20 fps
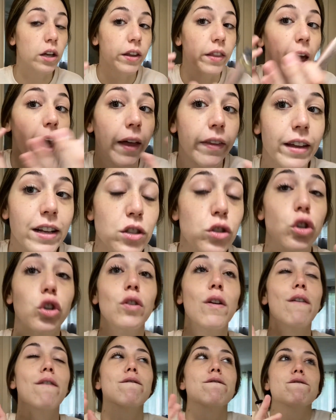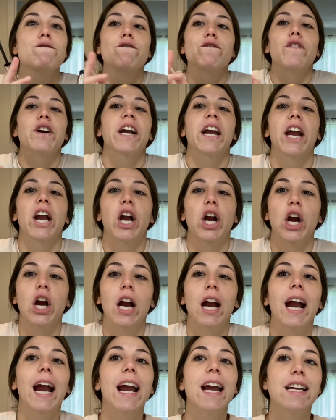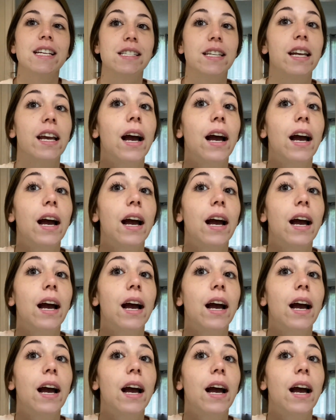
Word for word: at that. That's freaking crazy.